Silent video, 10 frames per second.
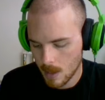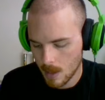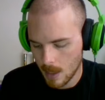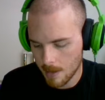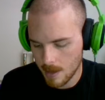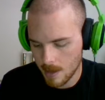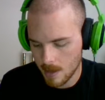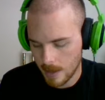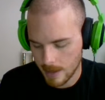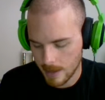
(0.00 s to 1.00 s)
might,
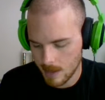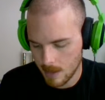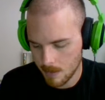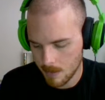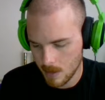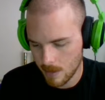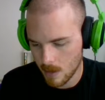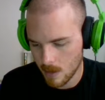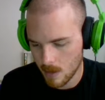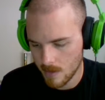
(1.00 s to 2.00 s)
like I said, I'm
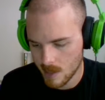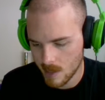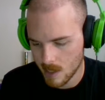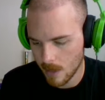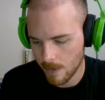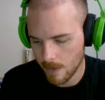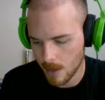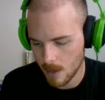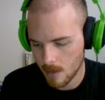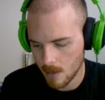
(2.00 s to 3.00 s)
evolve stuff.
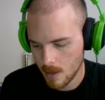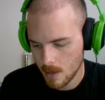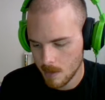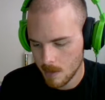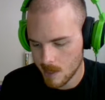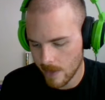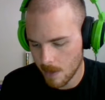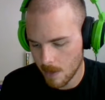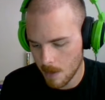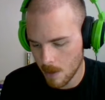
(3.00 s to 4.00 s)
Been saving up
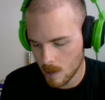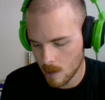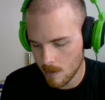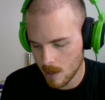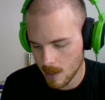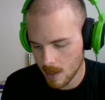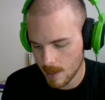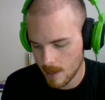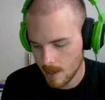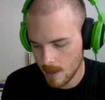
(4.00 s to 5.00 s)
my Pokemon. I
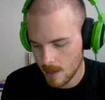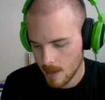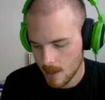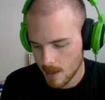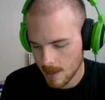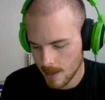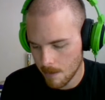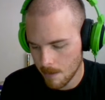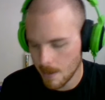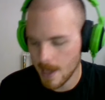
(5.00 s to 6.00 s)
got a
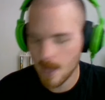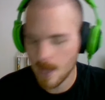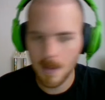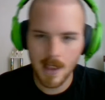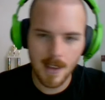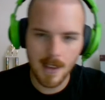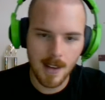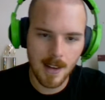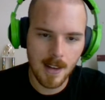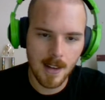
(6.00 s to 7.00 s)
Magby.
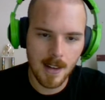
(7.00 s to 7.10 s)
Oh